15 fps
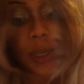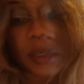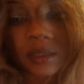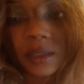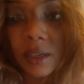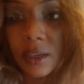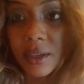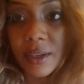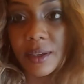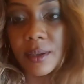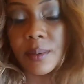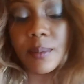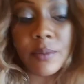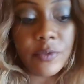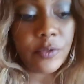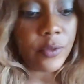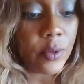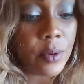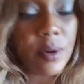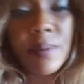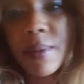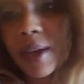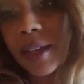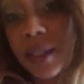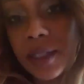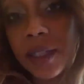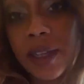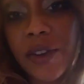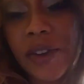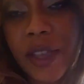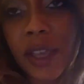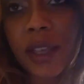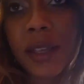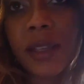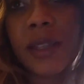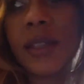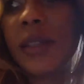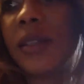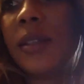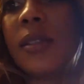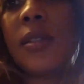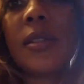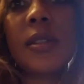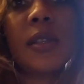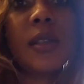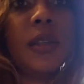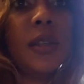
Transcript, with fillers: Time for my dinner, guys.